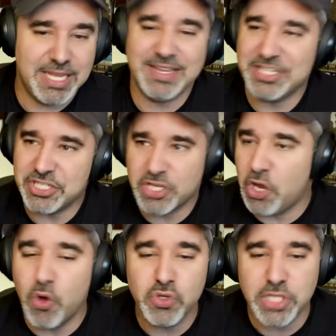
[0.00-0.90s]
it just
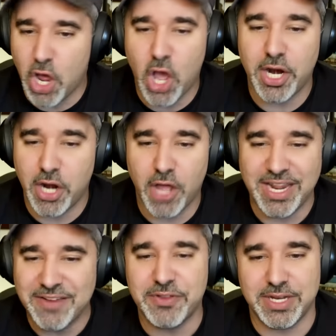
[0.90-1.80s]
goes and on and on
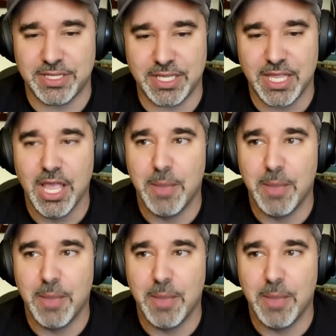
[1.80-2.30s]
infinitely